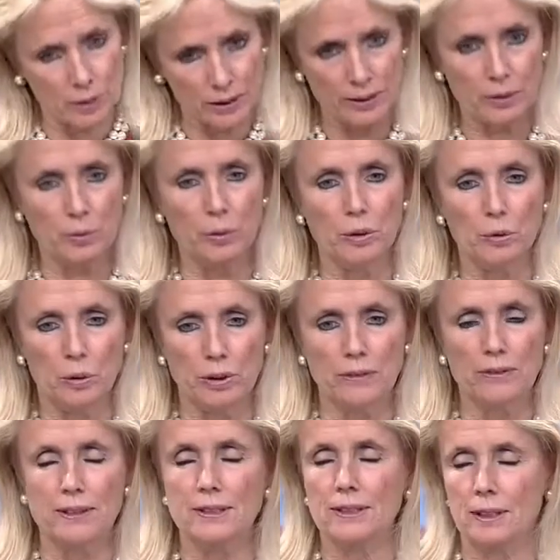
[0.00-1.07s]
we did win one
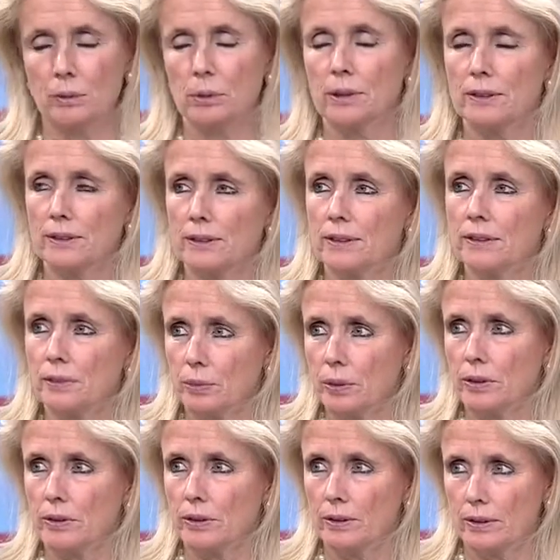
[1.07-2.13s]
of the statewide seats
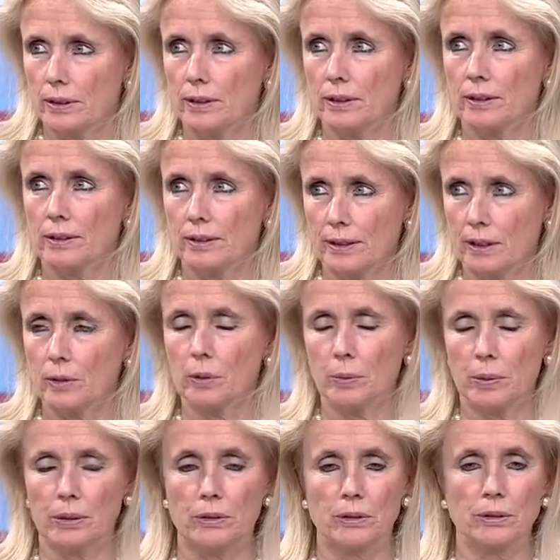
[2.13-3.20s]
with Gary
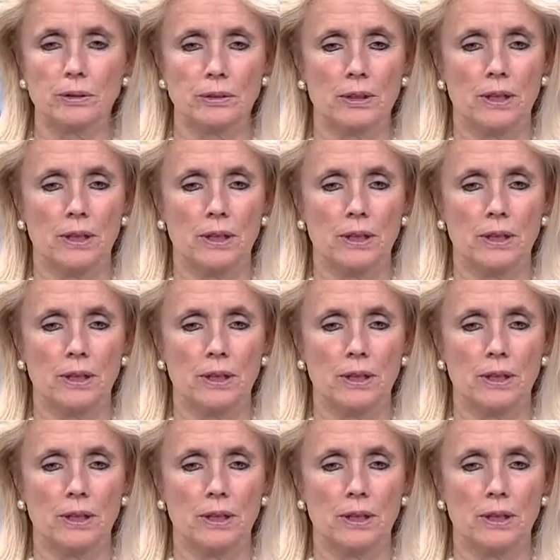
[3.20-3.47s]
Peters.